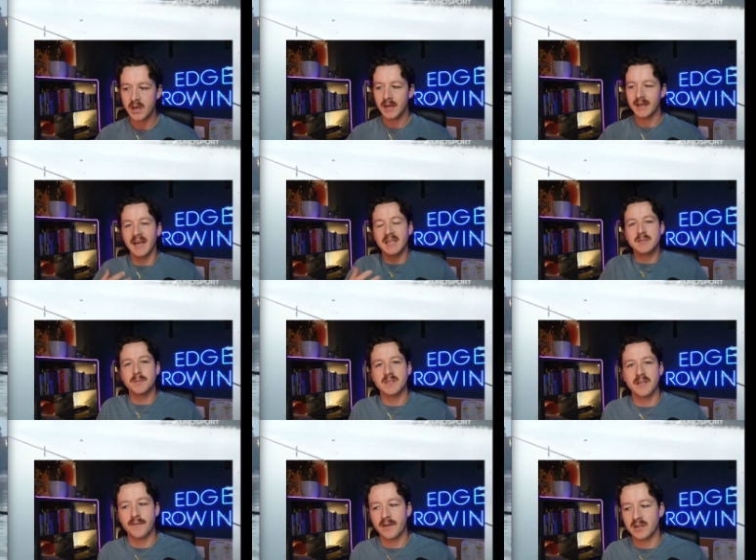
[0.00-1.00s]
Get
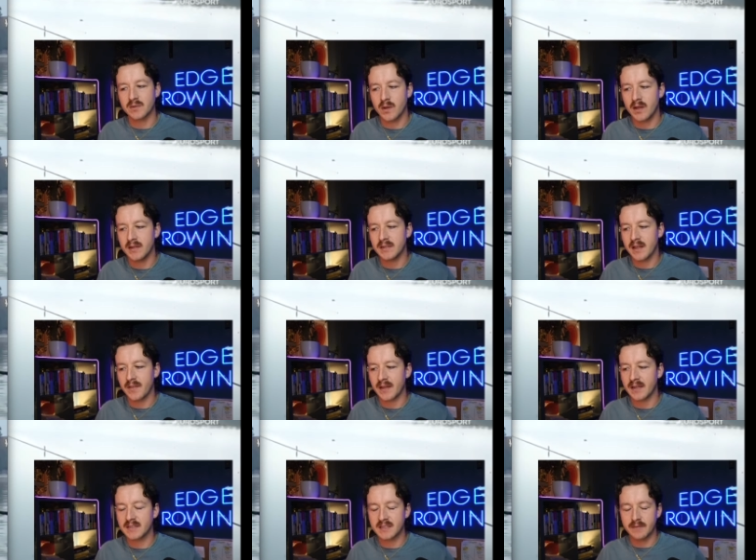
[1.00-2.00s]
specific as well. I think
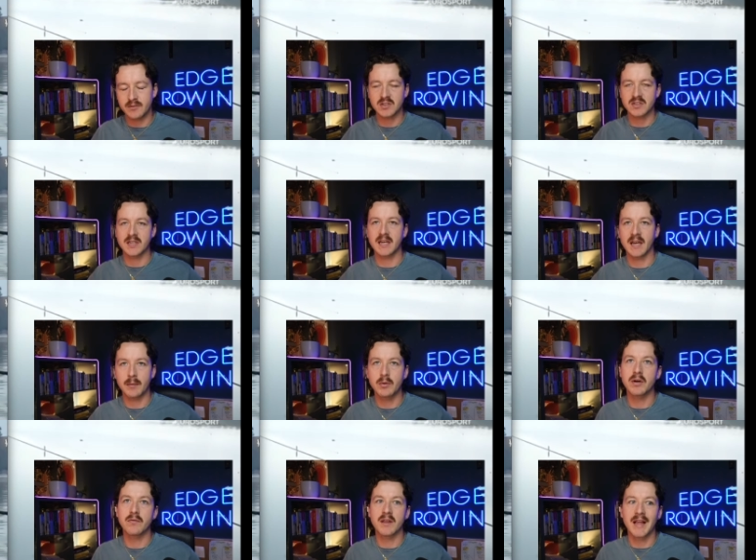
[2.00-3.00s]
instead of just thinking I'm going
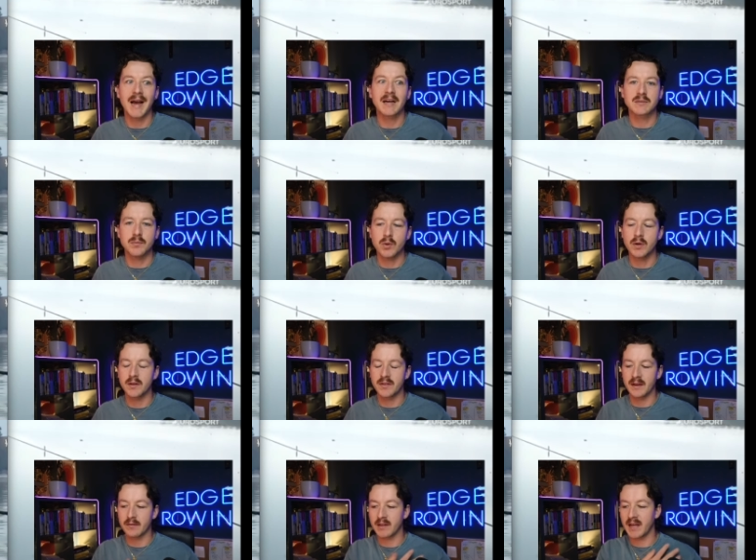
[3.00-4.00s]
to relax more, I
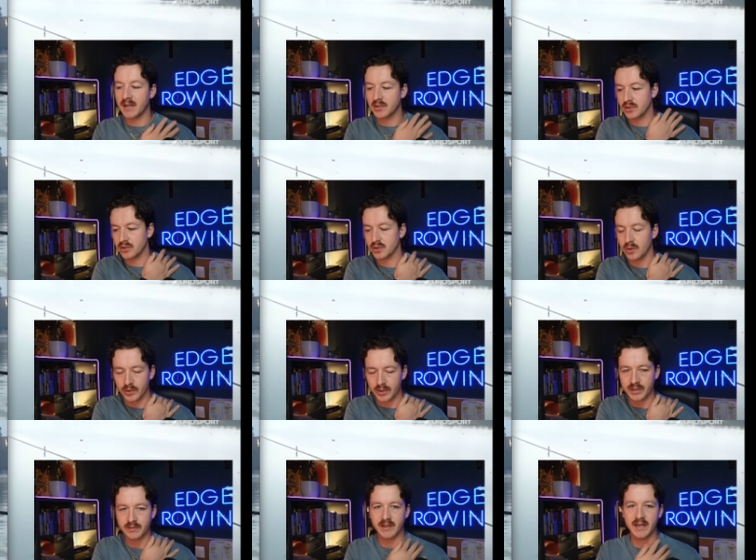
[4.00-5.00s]
think relax your
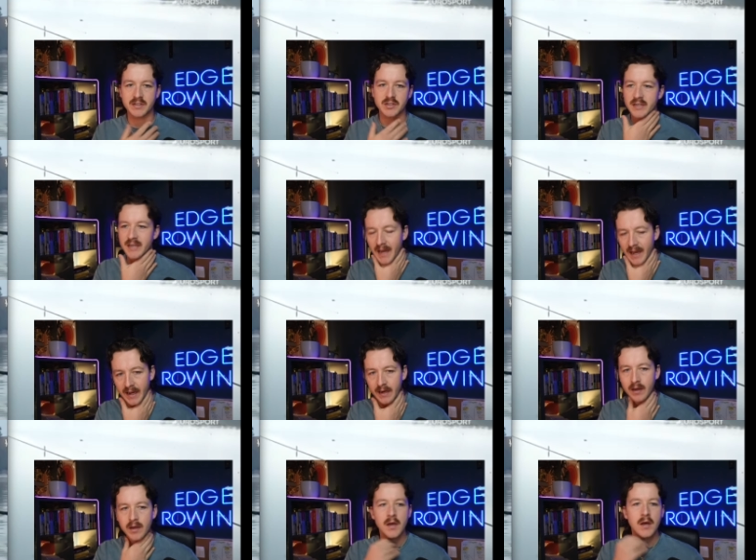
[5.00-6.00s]
shoulders, relax your neck,
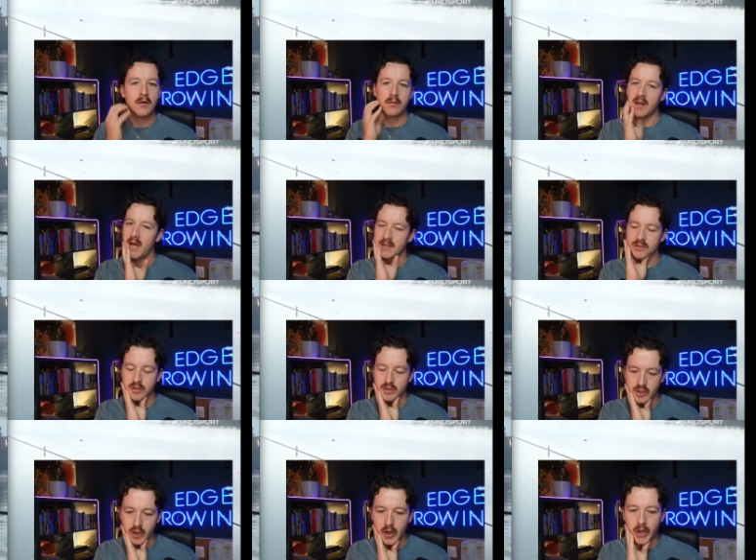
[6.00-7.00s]
relax your
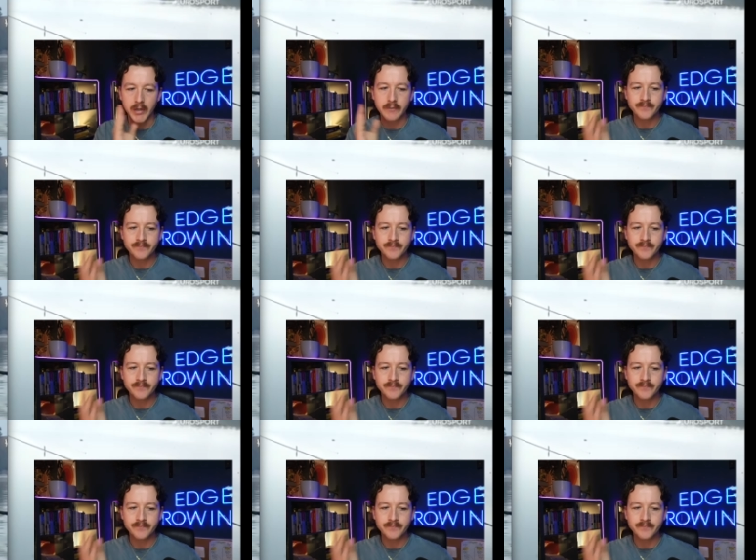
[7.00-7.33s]
jaw.